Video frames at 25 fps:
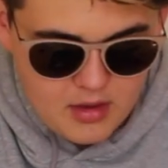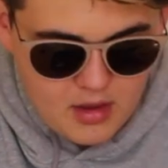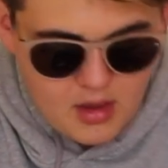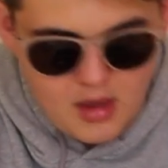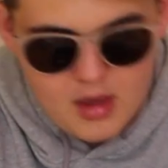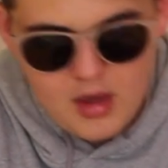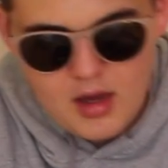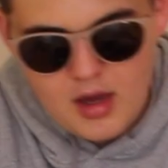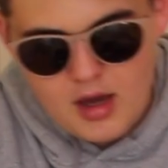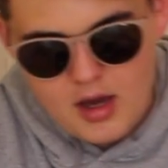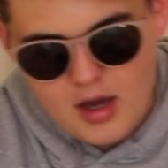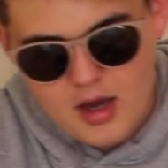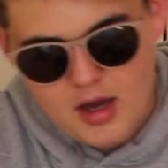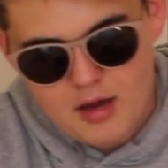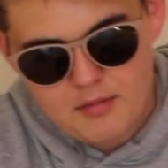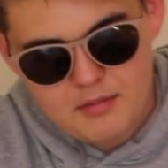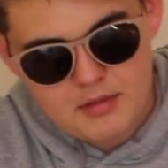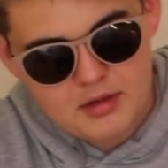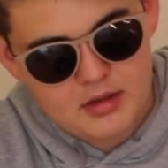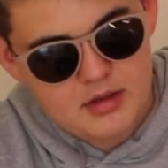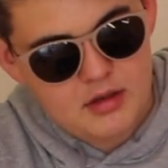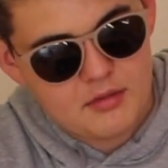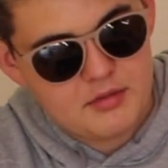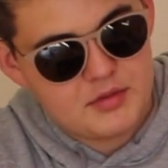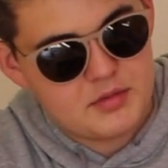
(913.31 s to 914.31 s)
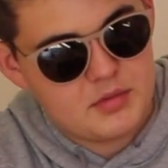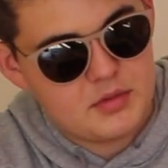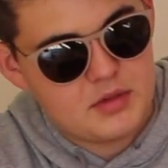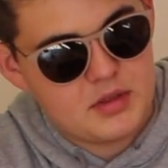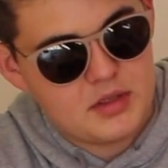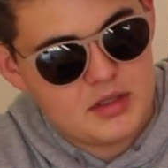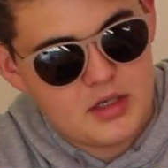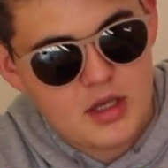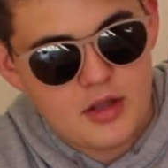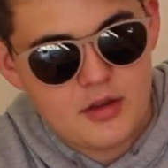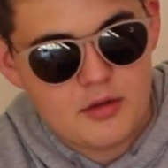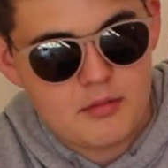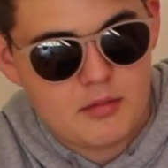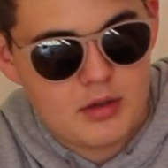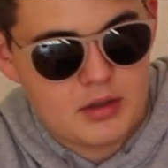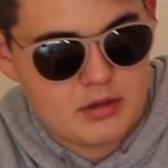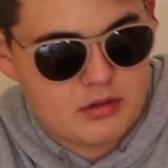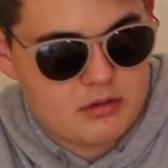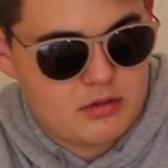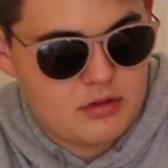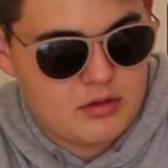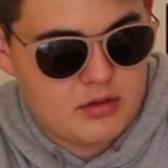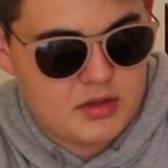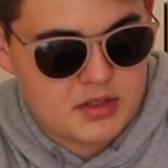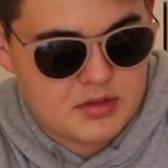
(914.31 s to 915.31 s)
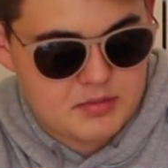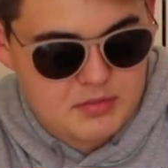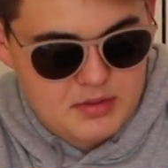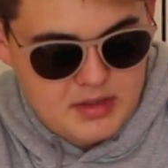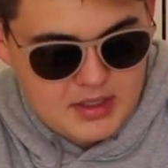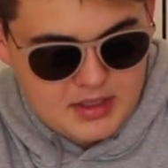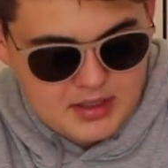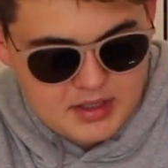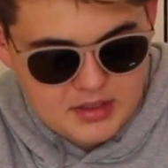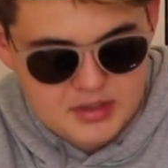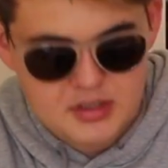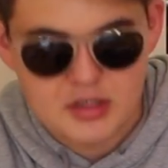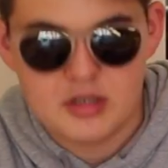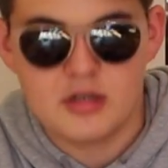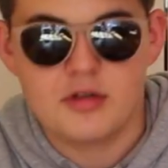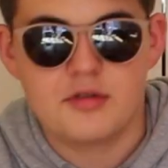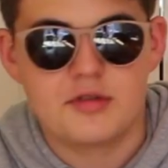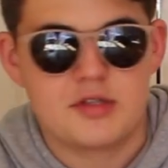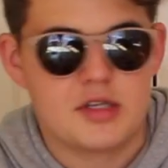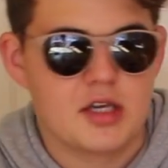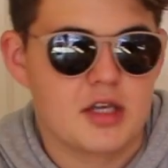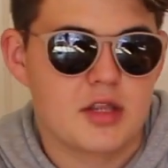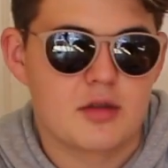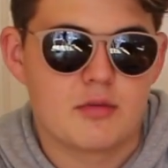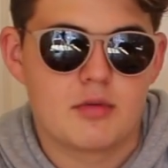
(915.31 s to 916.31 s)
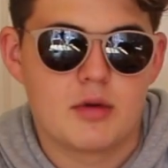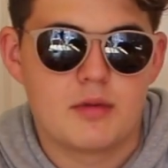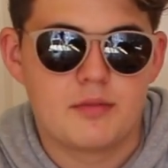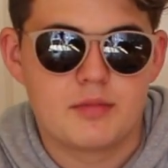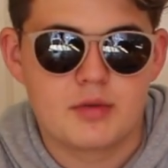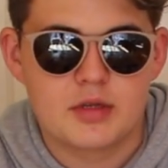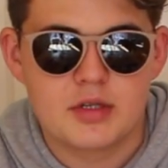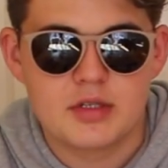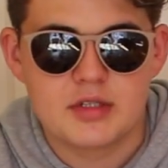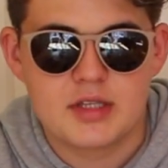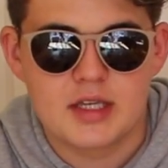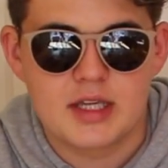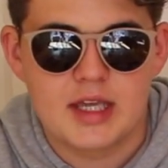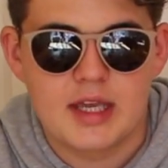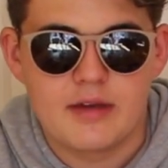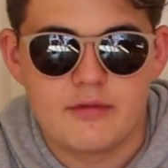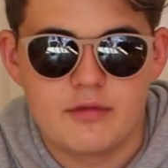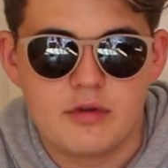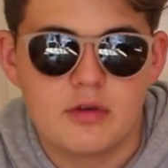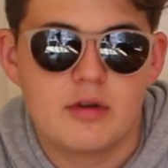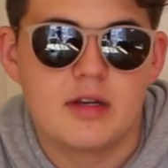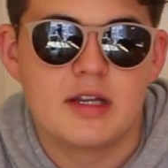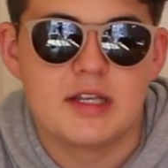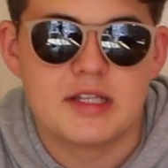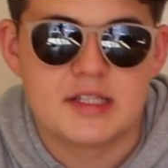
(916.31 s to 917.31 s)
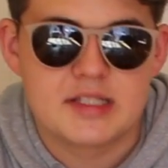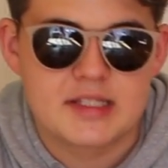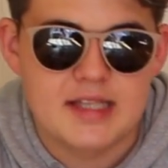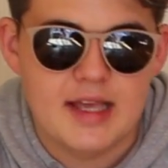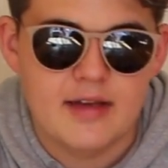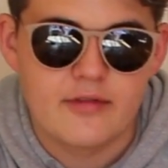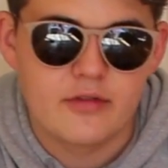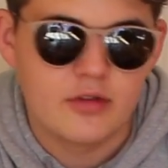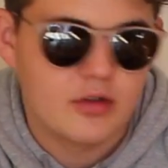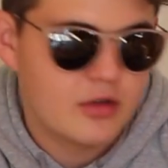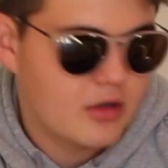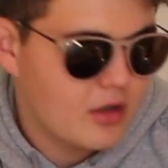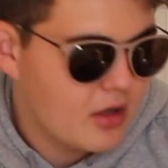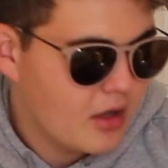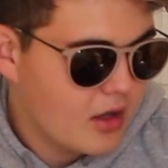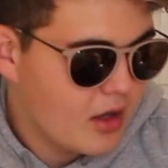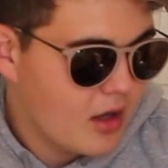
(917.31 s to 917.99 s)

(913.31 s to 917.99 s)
It comes with another micro USB in case you lose the other one, because they give you at least 7.